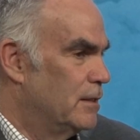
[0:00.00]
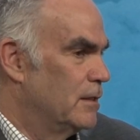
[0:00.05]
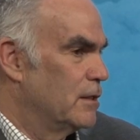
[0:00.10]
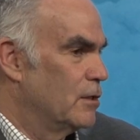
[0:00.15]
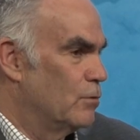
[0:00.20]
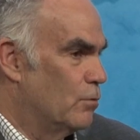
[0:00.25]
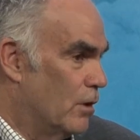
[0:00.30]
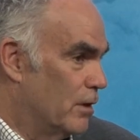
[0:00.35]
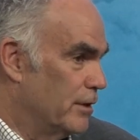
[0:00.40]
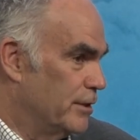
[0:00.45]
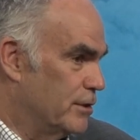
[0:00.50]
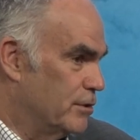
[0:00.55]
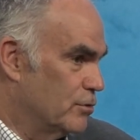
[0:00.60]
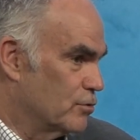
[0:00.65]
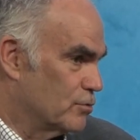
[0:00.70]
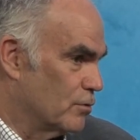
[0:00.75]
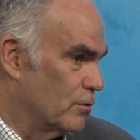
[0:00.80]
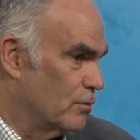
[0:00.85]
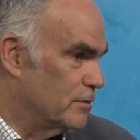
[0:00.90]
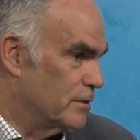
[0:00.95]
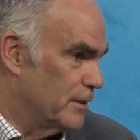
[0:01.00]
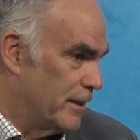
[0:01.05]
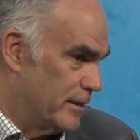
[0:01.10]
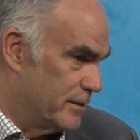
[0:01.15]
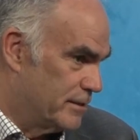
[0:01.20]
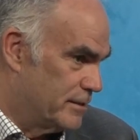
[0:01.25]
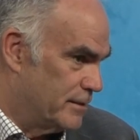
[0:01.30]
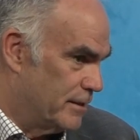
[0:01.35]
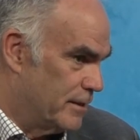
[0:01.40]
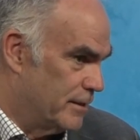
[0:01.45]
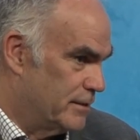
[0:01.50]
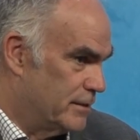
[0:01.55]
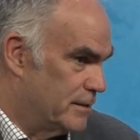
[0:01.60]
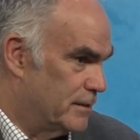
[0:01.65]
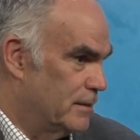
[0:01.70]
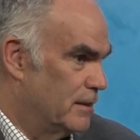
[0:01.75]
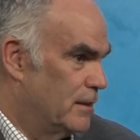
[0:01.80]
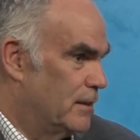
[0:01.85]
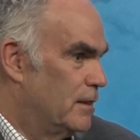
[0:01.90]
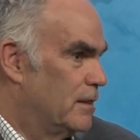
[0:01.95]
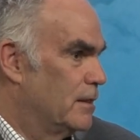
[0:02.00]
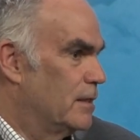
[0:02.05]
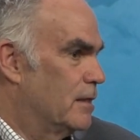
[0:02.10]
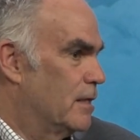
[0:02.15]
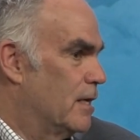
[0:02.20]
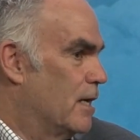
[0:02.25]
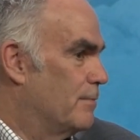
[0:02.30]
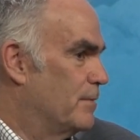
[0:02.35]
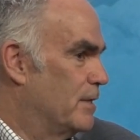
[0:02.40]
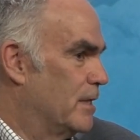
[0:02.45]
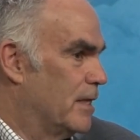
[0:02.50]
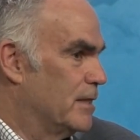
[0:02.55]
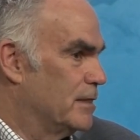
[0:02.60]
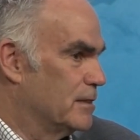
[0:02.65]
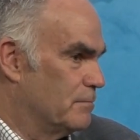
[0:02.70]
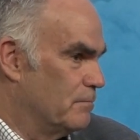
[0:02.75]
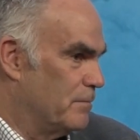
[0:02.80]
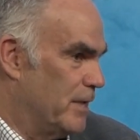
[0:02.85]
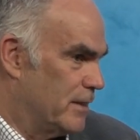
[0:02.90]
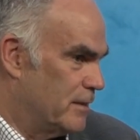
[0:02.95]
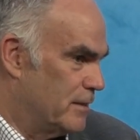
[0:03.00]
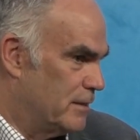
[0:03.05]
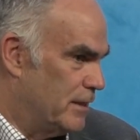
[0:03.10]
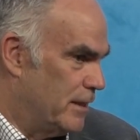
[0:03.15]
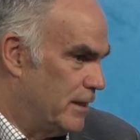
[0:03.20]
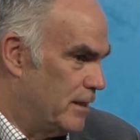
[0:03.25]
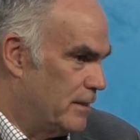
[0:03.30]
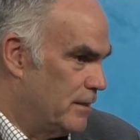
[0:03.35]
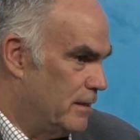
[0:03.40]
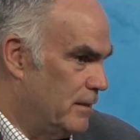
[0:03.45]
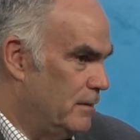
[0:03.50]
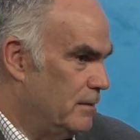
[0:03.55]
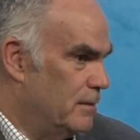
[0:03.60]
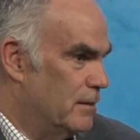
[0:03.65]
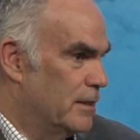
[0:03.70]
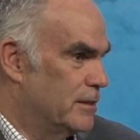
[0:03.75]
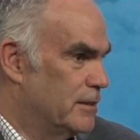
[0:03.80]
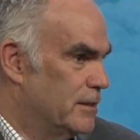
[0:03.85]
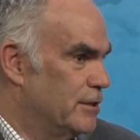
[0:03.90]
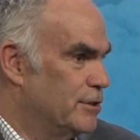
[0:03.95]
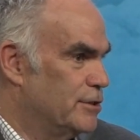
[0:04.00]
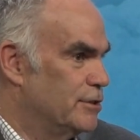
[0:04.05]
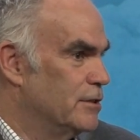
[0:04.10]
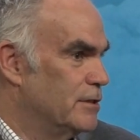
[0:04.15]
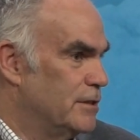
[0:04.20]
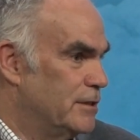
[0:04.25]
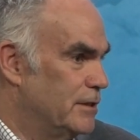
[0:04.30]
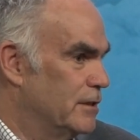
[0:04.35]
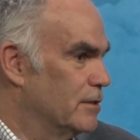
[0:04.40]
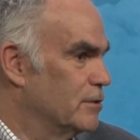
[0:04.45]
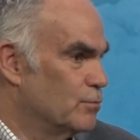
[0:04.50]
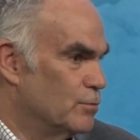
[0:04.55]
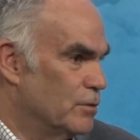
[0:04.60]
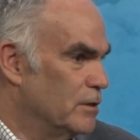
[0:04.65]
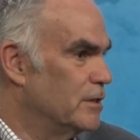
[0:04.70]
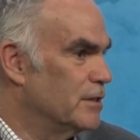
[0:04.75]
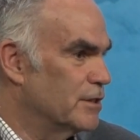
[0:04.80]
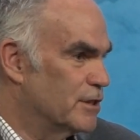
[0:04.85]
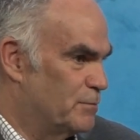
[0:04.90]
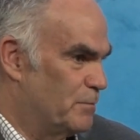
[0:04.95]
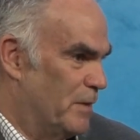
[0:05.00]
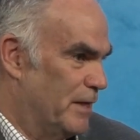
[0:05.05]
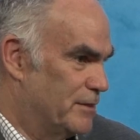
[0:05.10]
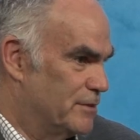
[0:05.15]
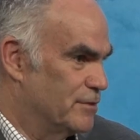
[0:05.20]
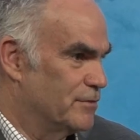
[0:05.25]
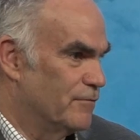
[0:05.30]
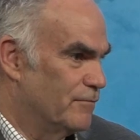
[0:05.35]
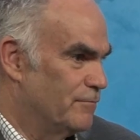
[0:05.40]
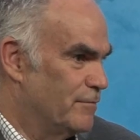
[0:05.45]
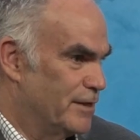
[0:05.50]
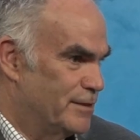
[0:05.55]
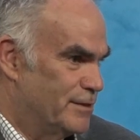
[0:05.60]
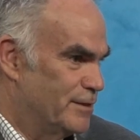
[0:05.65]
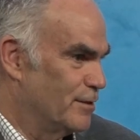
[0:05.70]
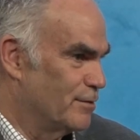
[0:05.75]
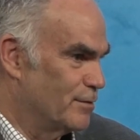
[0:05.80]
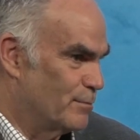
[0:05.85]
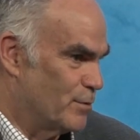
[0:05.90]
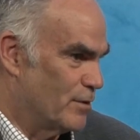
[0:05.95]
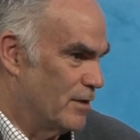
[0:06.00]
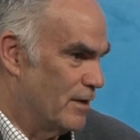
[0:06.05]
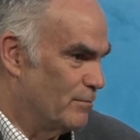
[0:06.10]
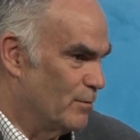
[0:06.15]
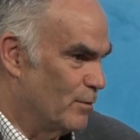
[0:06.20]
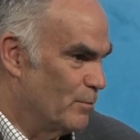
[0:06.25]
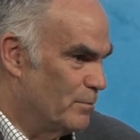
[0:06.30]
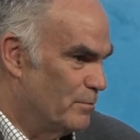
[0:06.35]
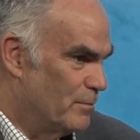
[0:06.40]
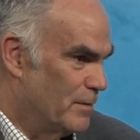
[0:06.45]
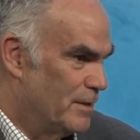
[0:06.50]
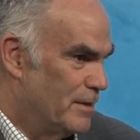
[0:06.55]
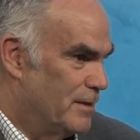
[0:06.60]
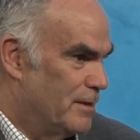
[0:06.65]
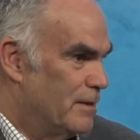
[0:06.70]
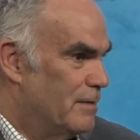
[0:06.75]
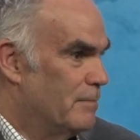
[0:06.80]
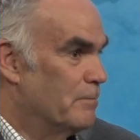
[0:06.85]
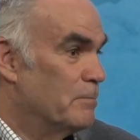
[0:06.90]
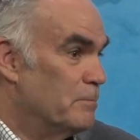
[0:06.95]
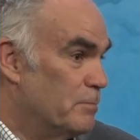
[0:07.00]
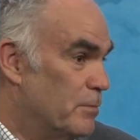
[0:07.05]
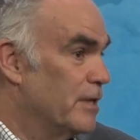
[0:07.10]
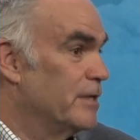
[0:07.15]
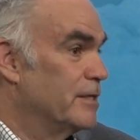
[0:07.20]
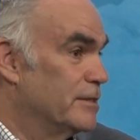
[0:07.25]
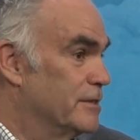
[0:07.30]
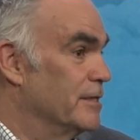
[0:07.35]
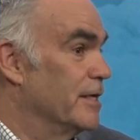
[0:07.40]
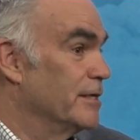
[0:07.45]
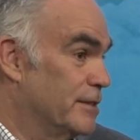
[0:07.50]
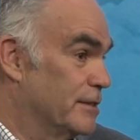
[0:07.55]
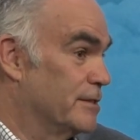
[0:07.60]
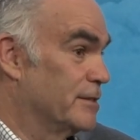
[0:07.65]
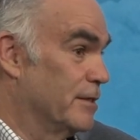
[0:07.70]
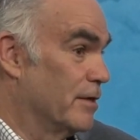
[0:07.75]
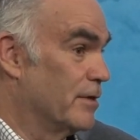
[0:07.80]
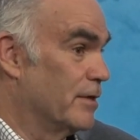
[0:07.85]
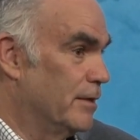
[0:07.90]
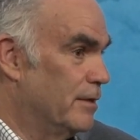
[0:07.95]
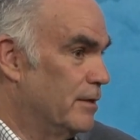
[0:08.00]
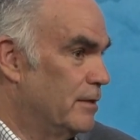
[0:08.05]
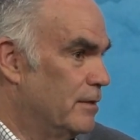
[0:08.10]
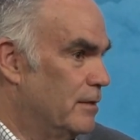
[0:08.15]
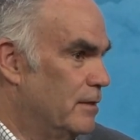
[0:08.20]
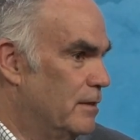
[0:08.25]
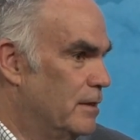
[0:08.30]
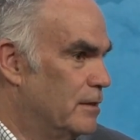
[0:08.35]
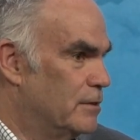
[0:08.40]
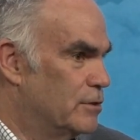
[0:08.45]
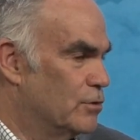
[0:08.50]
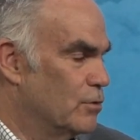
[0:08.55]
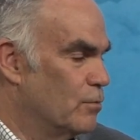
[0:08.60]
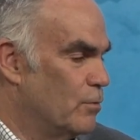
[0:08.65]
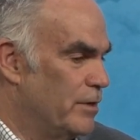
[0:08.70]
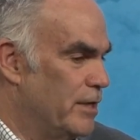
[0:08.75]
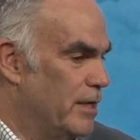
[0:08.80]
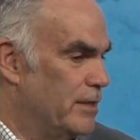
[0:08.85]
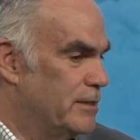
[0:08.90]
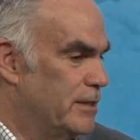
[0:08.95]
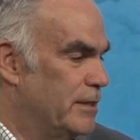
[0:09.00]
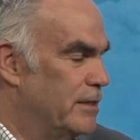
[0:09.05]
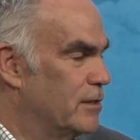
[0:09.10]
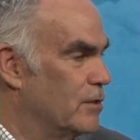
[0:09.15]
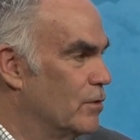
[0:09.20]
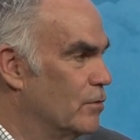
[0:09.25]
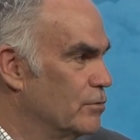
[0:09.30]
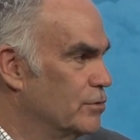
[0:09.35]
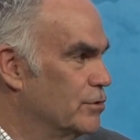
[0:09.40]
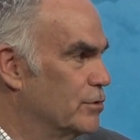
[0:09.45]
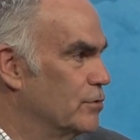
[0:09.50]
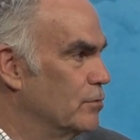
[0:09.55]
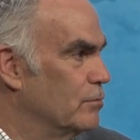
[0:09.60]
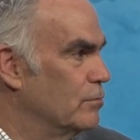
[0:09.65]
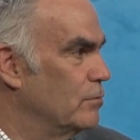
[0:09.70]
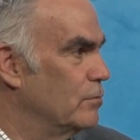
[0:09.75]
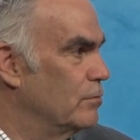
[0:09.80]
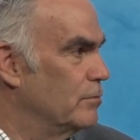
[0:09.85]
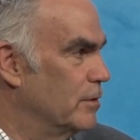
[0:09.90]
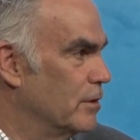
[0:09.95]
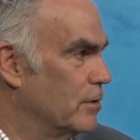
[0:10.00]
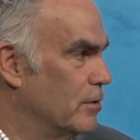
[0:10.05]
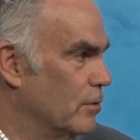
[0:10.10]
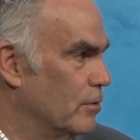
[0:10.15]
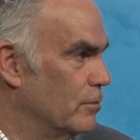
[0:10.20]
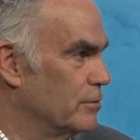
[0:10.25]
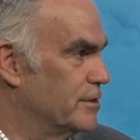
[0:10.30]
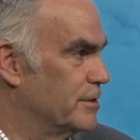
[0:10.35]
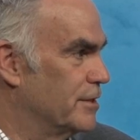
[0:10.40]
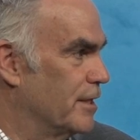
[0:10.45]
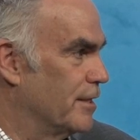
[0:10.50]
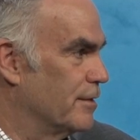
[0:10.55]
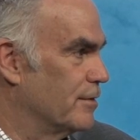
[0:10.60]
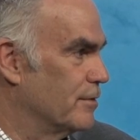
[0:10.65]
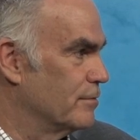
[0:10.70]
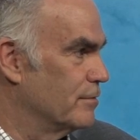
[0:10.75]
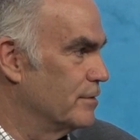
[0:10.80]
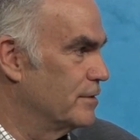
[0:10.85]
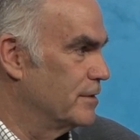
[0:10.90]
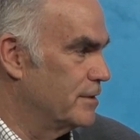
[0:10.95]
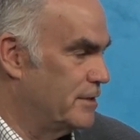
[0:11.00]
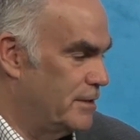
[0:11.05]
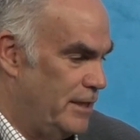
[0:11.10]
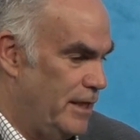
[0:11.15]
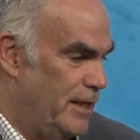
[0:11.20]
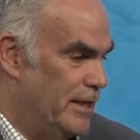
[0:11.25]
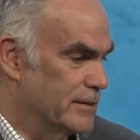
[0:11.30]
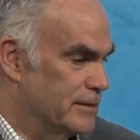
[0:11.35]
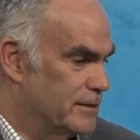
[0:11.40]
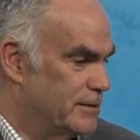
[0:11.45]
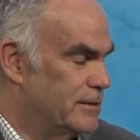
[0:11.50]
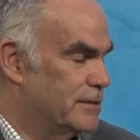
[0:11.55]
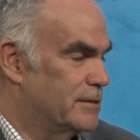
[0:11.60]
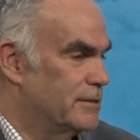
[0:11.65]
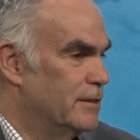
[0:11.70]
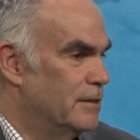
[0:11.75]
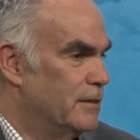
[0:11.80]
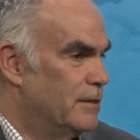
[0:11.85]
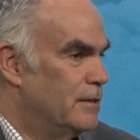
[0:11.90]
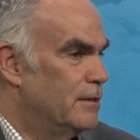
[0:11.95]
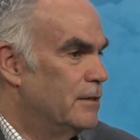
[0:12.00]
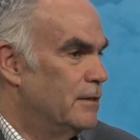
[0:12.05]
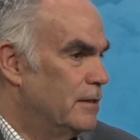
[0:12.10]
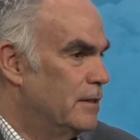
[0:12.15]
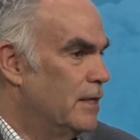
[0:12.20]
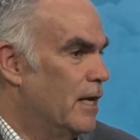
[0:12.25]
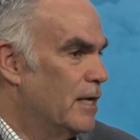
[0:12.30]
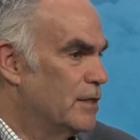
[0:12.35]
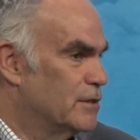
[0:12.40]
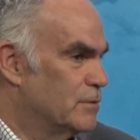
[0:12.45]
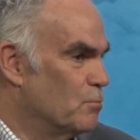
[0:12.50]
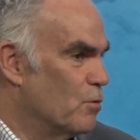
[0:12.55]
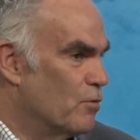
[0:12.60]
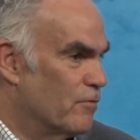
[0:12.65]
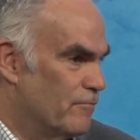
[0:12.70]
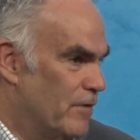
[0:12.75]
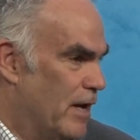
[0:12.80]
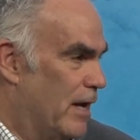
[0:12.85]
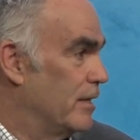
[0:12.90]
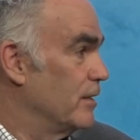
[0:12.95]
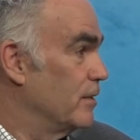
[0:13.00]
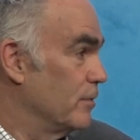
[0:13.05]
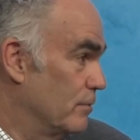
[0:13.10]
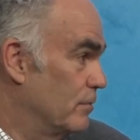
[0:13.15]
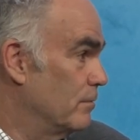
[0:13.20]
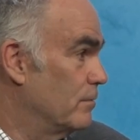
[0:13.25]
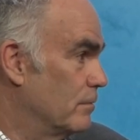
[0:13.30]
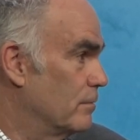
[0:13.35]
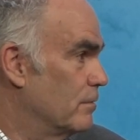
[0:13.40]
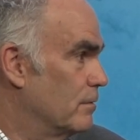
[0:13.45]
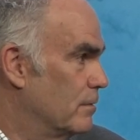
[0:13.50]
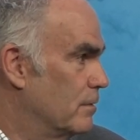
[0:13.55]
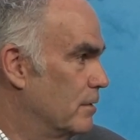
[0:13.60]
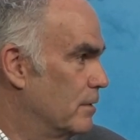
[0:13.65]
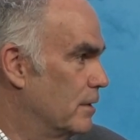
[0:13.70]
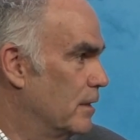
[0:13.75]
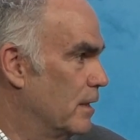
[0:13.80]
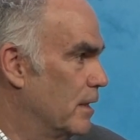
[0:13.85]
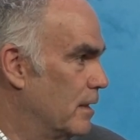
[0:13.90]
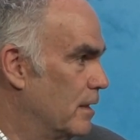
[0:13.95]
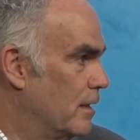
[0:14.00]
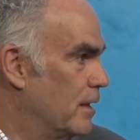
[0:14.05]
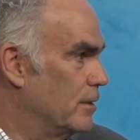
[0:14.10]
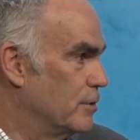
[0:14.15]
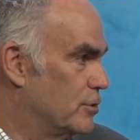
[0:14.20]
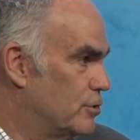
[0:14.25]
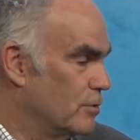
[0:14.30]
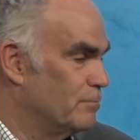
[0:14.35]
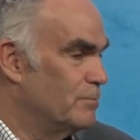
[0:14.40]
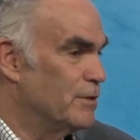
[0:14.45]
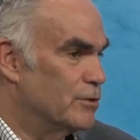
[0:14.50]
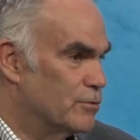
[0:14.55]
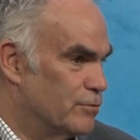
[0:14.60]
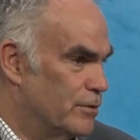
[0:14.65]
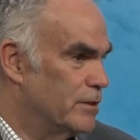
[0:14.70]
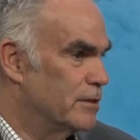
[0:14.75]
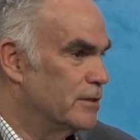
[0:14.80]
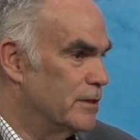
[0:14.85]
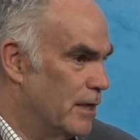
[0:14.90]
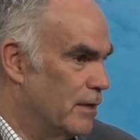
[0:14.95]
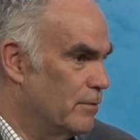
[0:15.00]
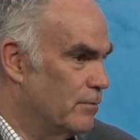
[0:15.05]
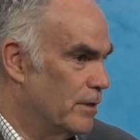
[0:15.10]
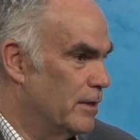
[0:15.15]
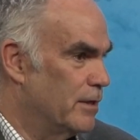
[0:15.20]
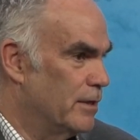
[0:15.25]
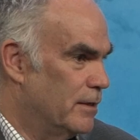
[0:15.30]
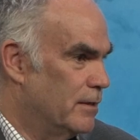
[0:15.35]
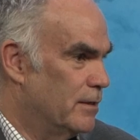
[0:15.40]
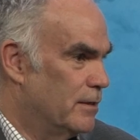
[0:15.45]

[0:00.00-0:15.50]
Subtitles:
quality controlled data sets, commonized metadata, attention to detail is really expensive. That's the other problem, but it's necessary. And so when that data goes through the gold standard tests, it has more value and should be treated that way.